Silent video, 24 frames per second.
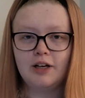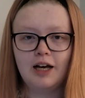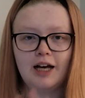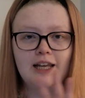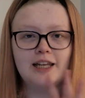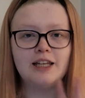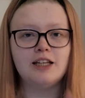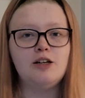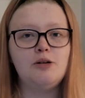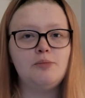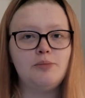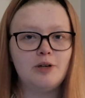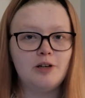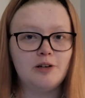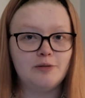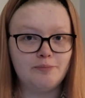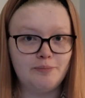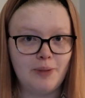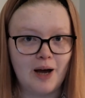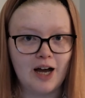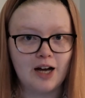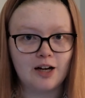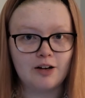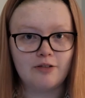a little bit of
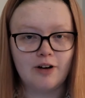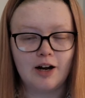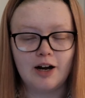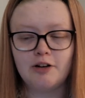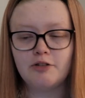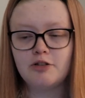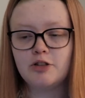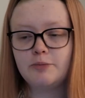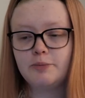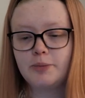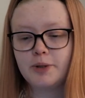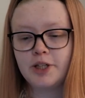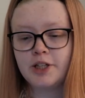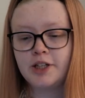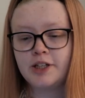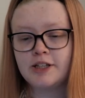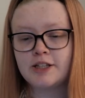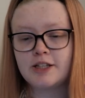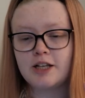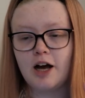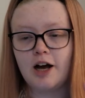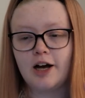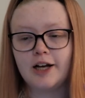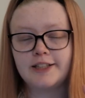background,
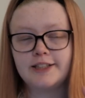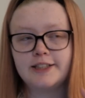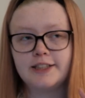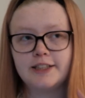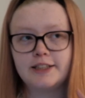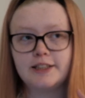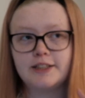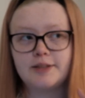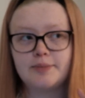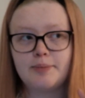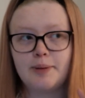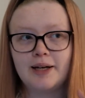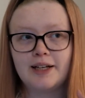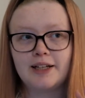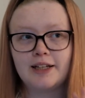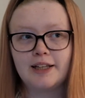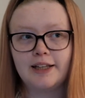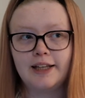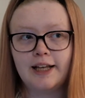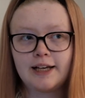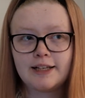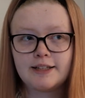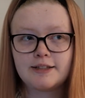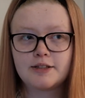because I did spend
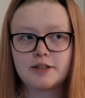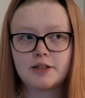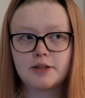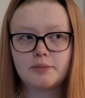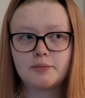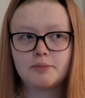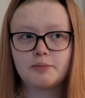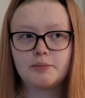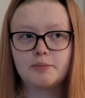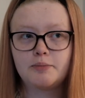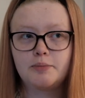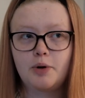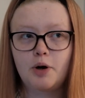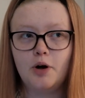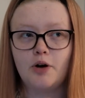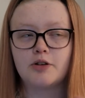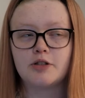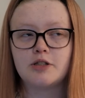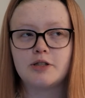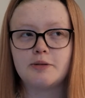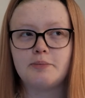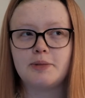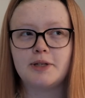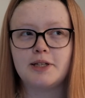less than
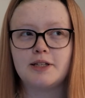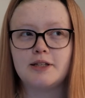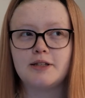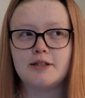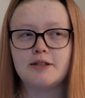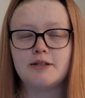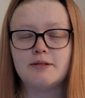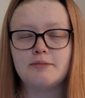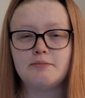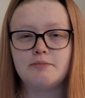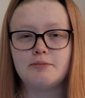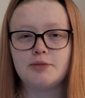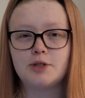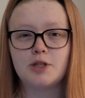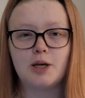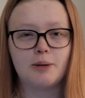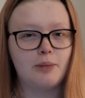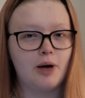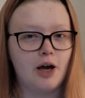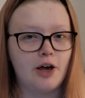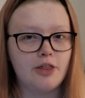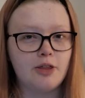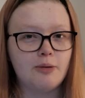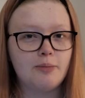possibly
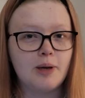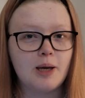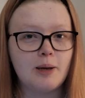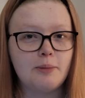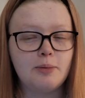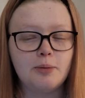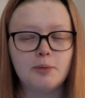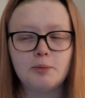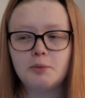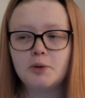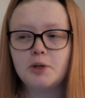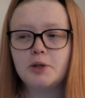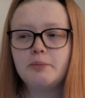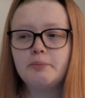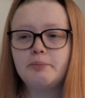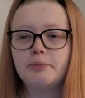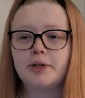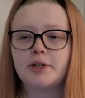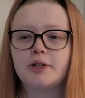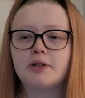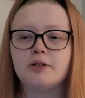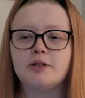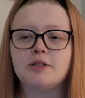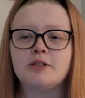some other people would,
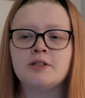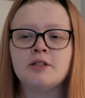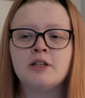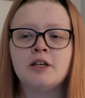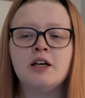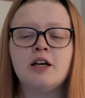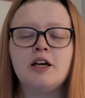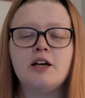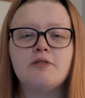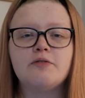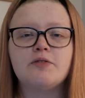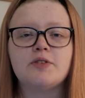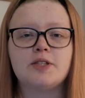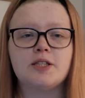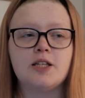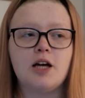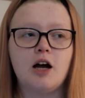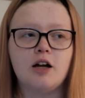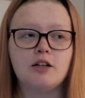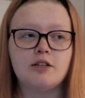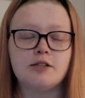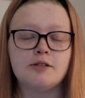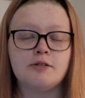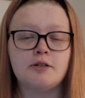because for
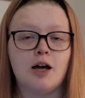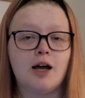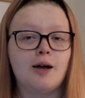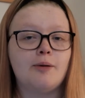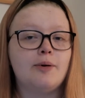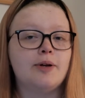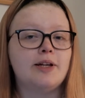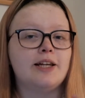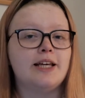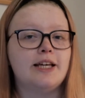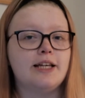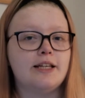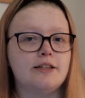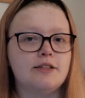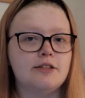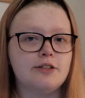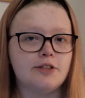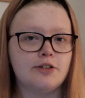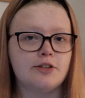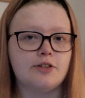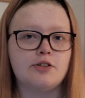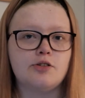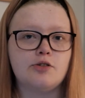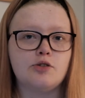starters I went into
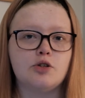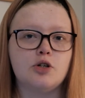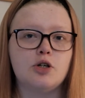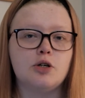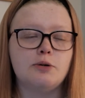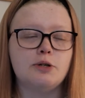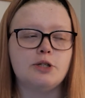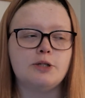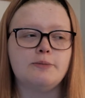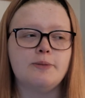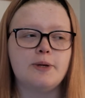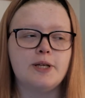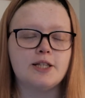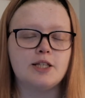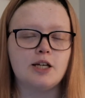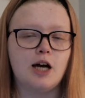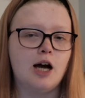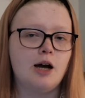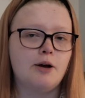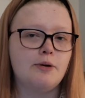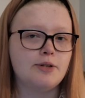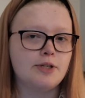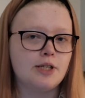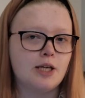the store, which means
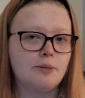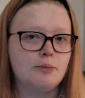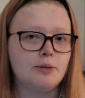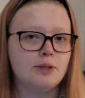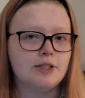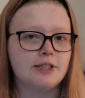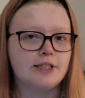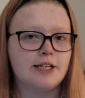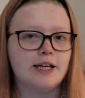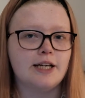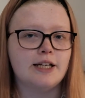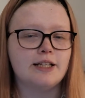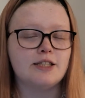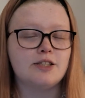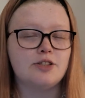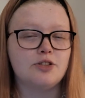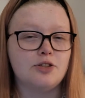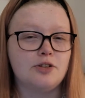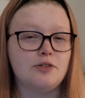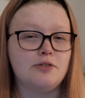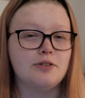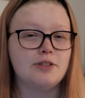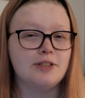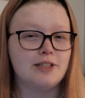I was able to get a
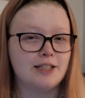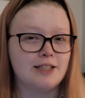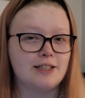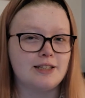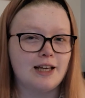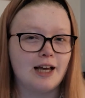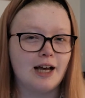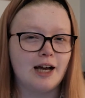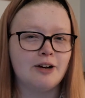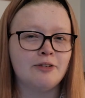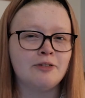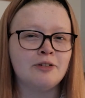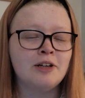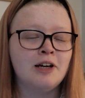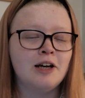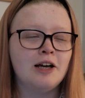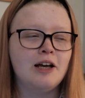student discount